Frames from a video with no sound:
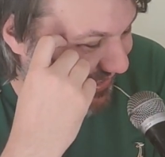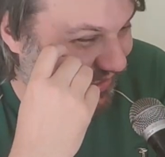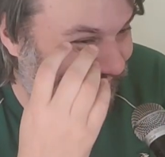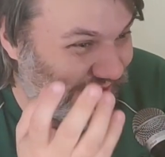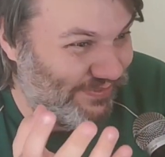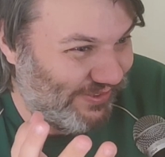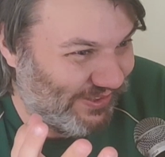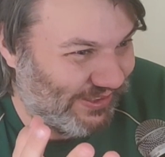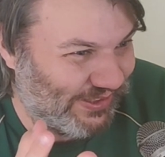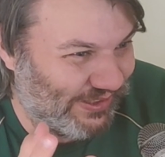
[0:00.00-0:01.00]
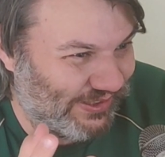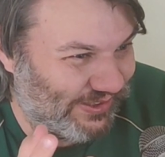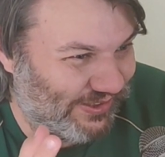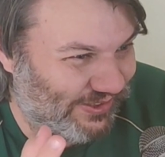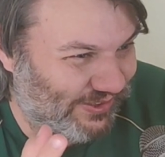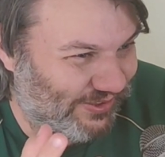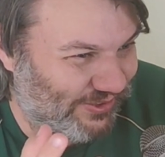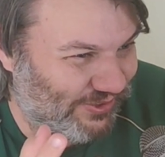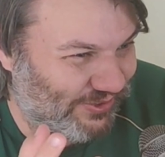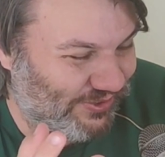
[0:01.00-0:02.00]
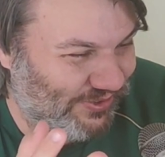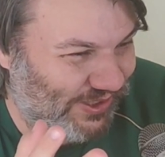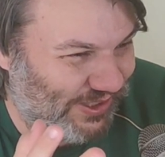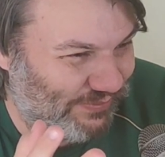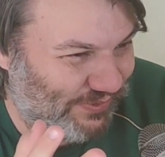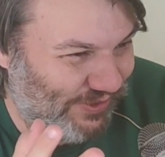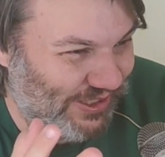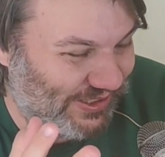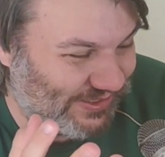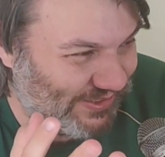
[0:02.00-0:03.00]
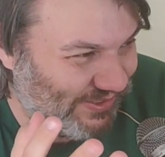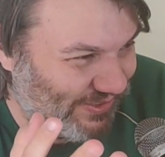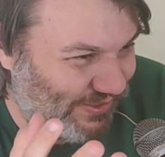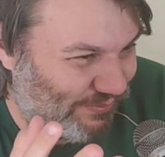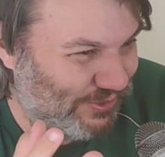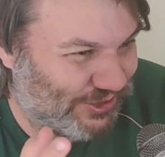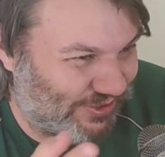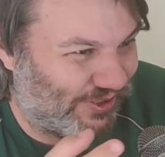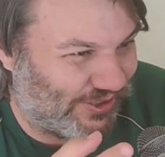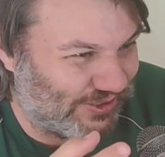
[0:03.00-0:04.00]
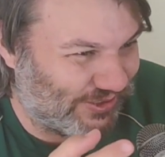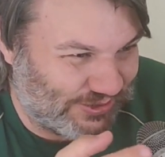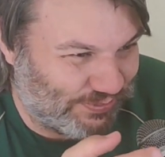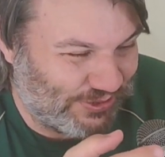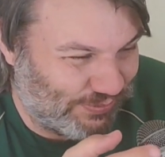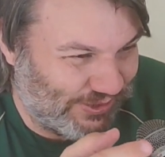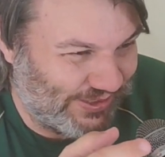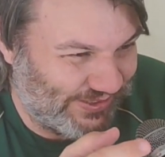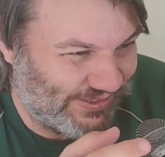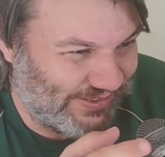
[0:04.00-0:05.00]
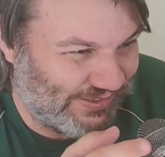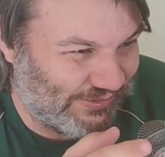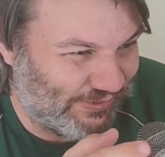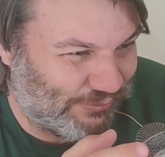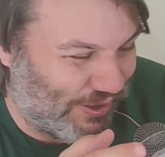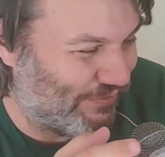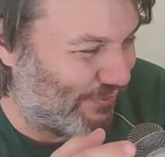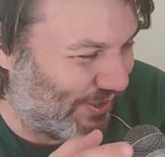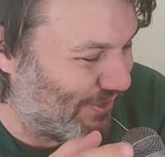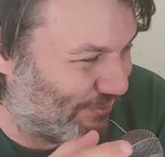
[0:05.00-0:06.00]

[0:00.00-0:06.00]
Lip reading: even the new Defenders, which are supposed to be the rough and rugged